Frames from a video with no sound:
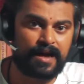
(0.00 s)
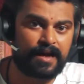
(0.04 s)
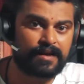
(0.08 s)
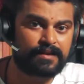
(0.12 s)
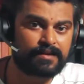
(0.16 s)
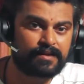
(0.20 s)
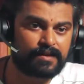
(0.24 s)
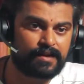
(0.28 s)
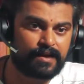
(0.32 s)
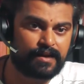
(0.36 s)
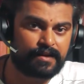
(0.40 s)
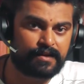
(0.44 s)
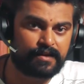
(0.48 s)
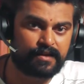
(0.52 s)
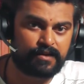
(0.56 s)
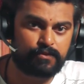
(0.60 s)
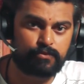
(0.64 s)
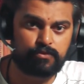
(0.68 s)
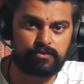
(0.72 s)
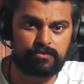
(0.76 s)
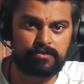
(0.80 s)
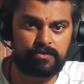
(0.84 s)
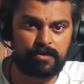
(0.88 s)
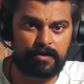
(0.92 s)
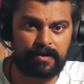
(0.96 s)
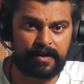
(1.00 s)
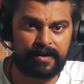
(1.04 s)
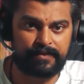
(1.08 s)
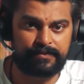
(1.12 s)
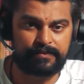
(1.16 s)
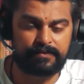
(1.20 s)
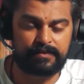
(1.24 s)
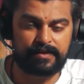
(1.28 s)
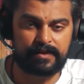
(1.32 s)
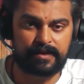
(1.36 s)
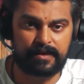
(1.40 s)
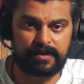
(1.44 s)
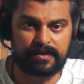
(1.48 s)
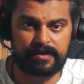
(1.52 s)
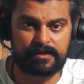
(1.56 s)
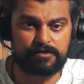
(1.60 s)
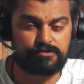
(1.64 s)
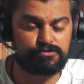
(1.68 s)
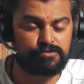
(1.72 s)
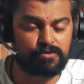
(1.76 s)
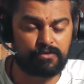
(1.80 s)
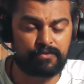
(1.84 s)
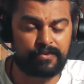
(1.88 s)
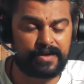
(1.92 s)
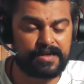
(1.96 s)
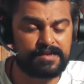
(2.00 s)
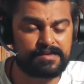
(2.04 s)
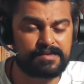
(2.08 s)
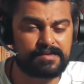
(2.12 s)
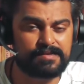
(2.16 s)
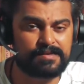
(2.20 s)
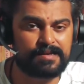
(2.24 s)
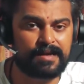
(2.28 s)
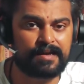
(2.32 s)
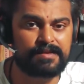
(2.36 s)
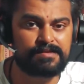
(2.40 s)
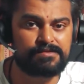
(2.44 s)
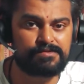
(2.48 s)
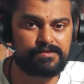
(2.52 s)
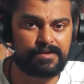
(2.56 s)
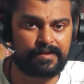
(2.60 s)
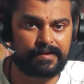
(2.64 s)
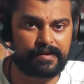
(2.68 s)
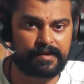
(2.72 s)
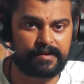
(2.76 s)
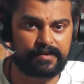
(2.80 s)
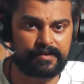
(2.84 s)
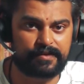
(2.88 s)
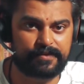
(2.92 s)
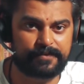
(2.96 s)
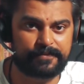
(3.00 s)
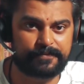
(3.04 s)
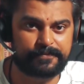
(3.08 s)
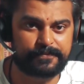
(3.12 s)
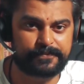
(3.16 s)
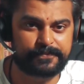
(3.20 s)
other country would not have cleared it. So where's the science on it?